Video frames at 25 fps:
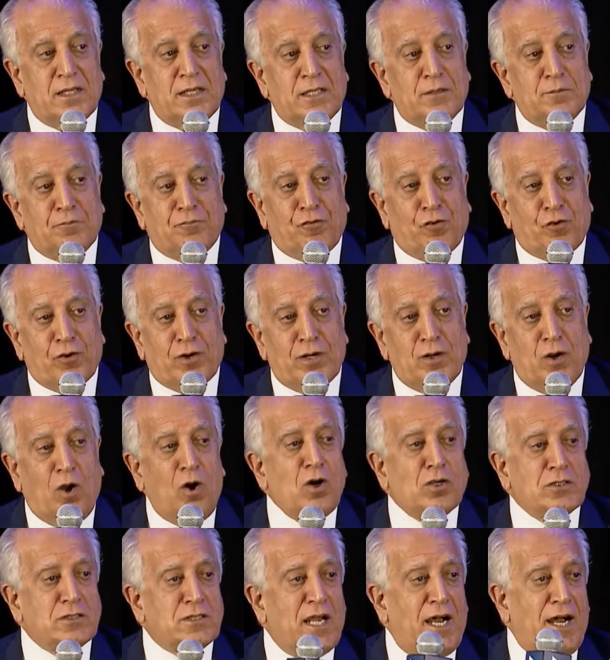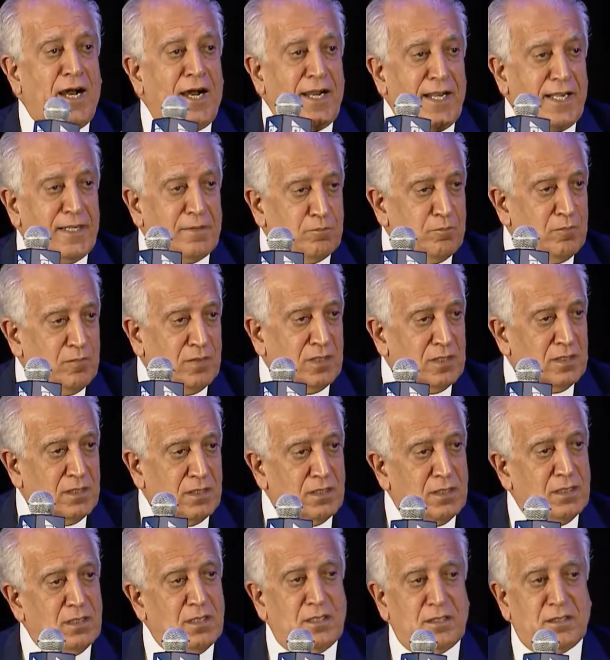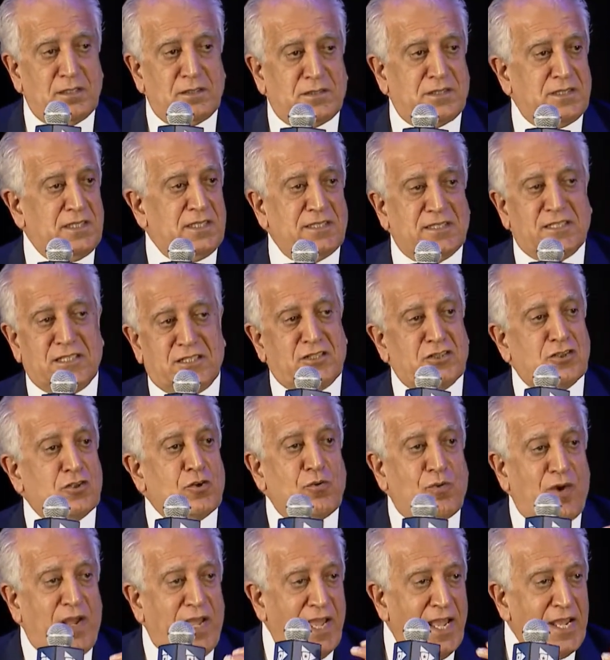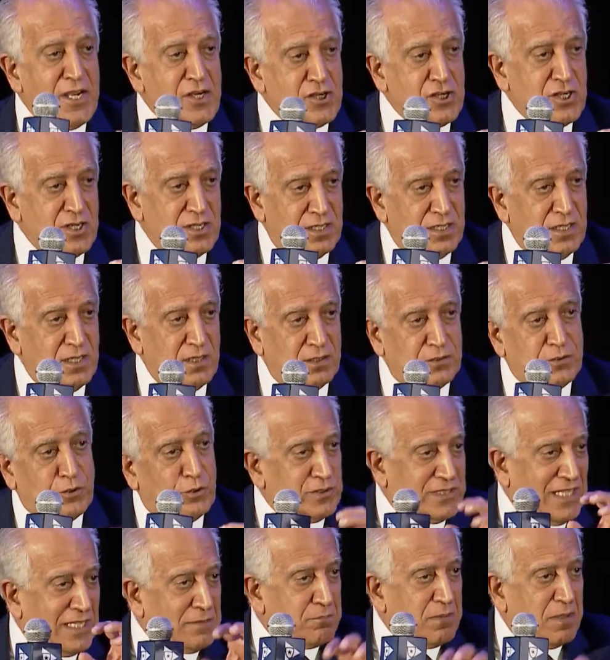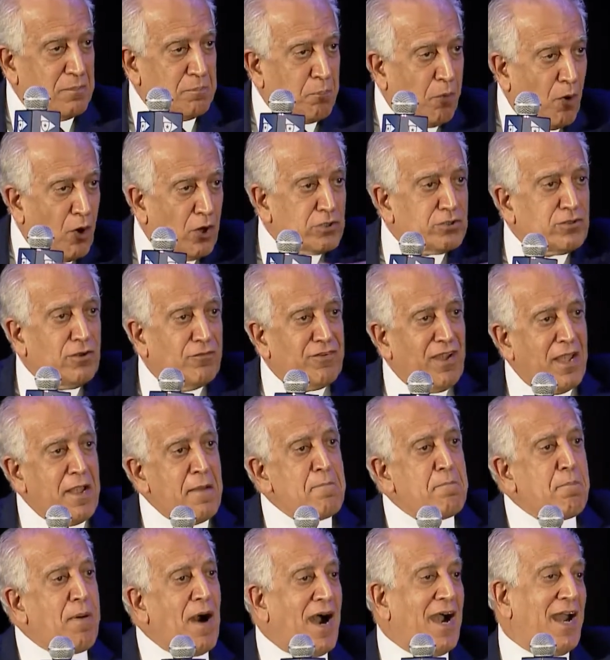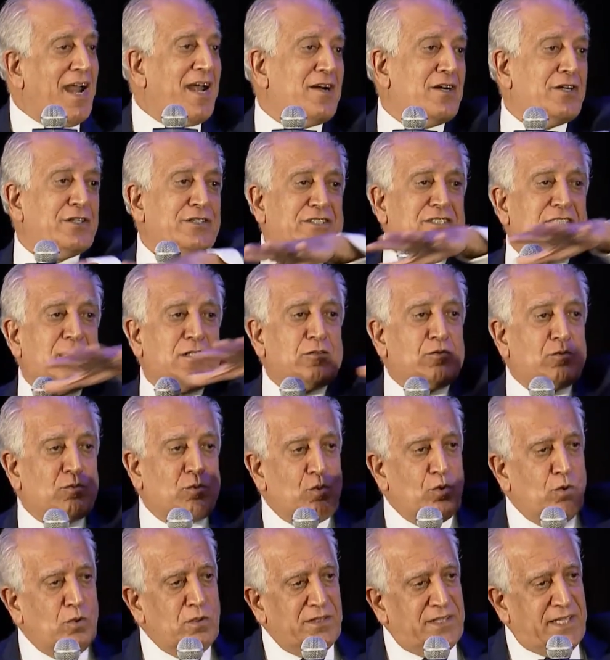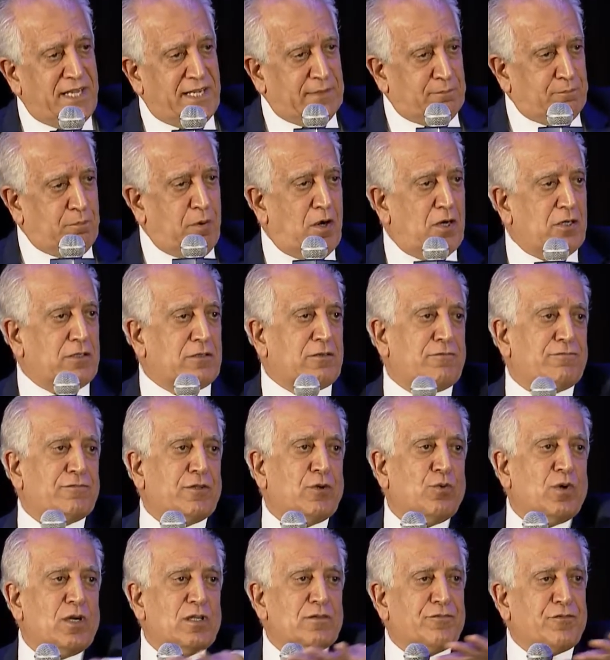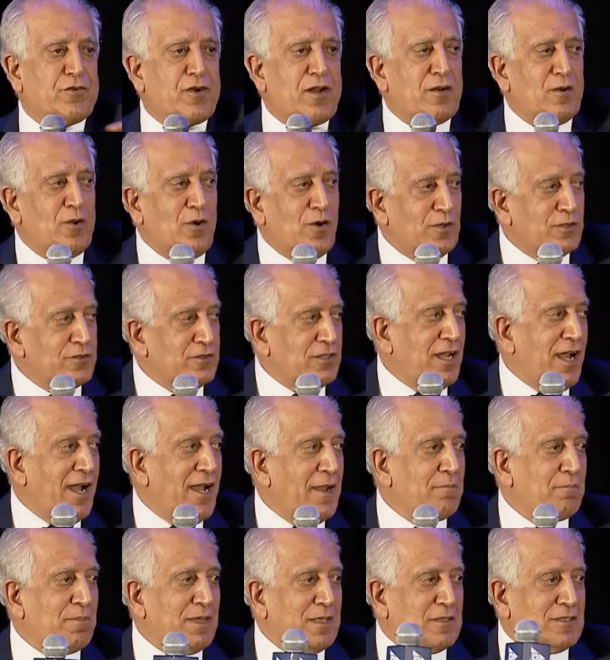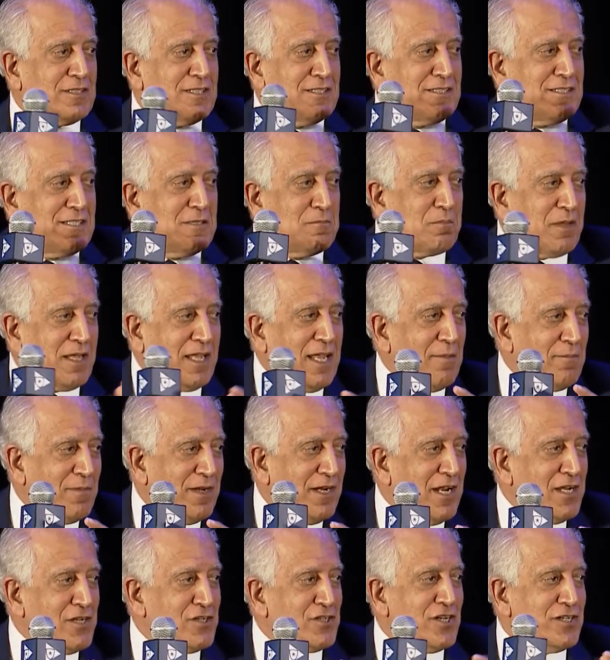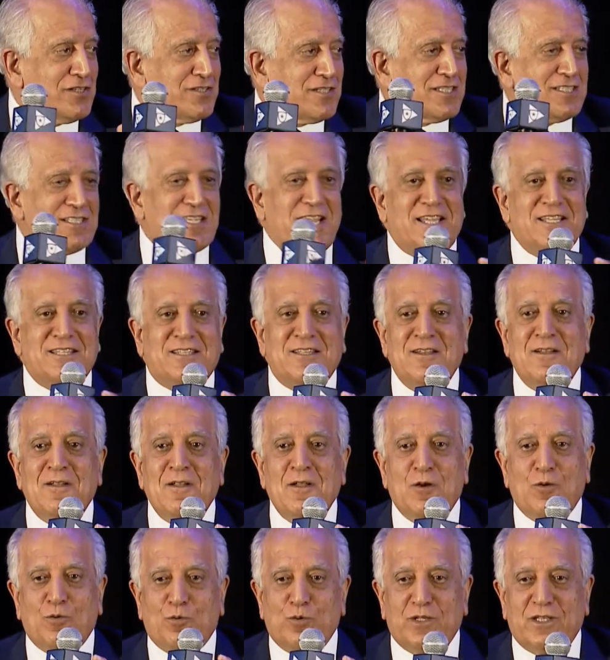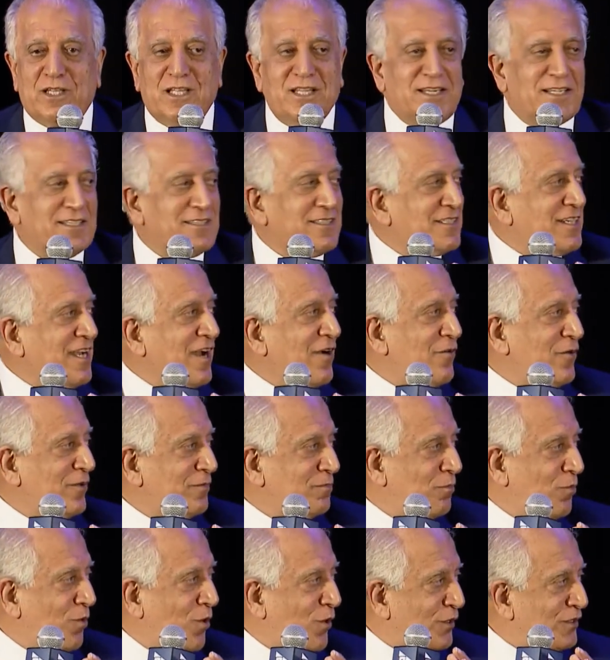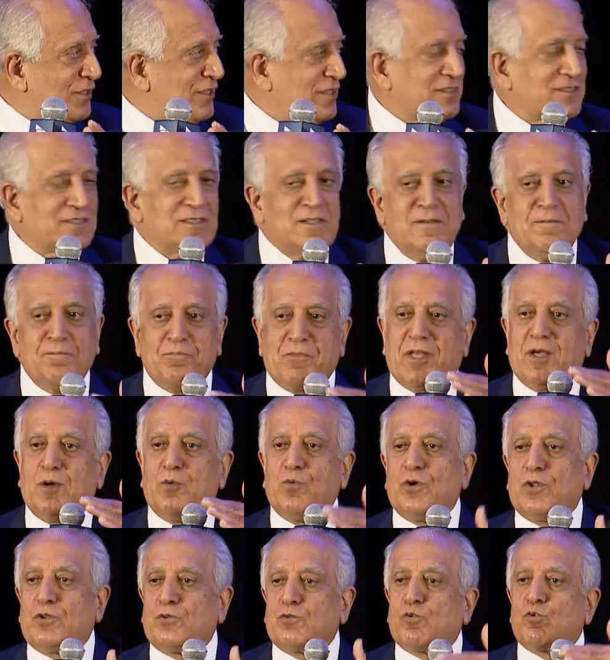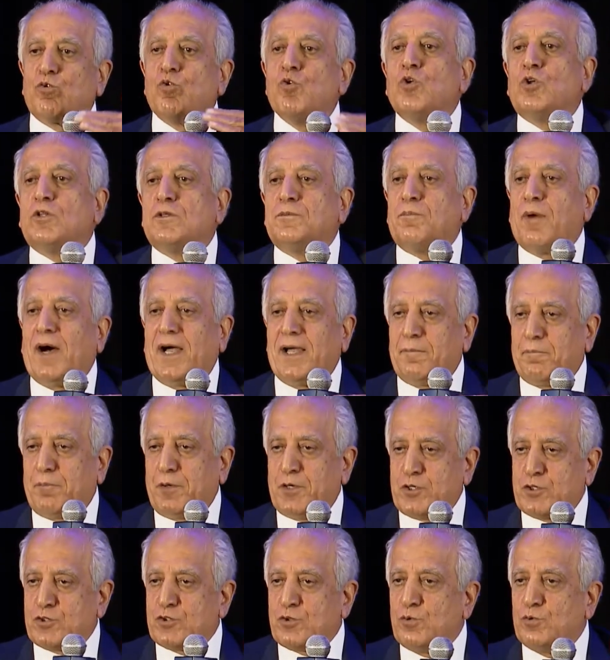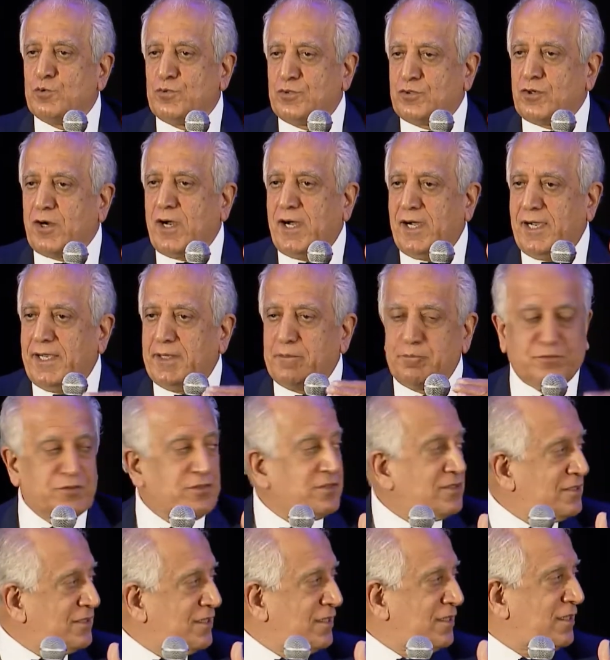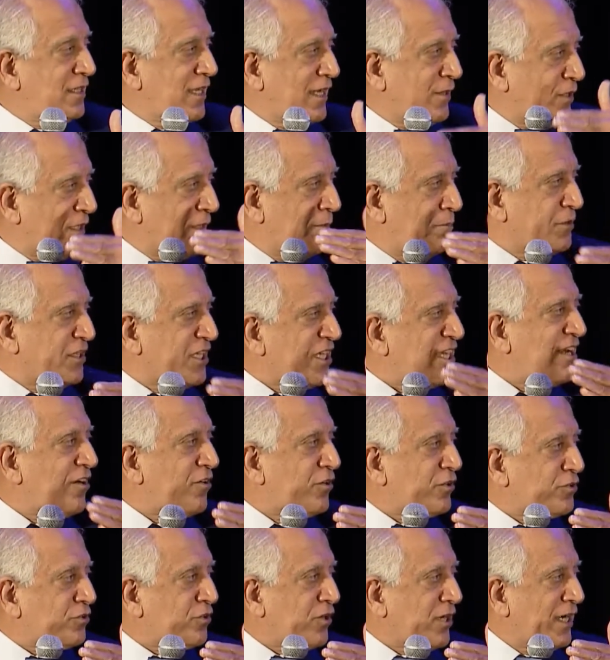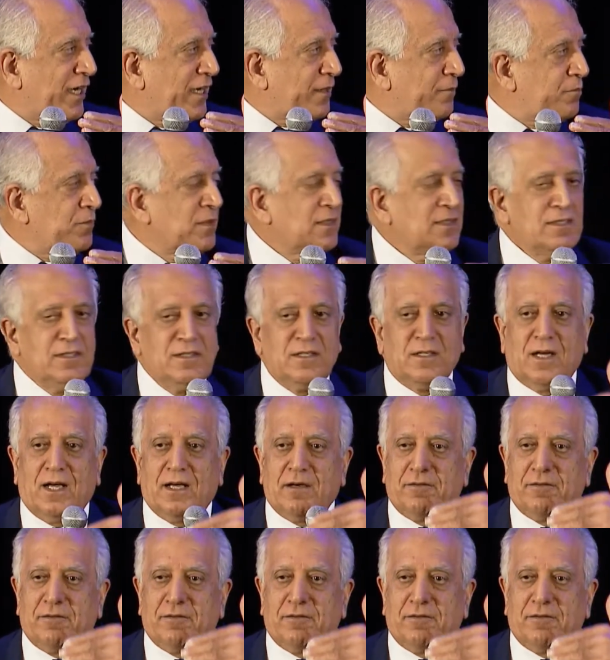for a long time, since its creation, although it had been part of empires that ruled that part of the world for a long time, but since it became a nation state within its current borders, it was ruled by Pashtun tribes, a particular tribe, a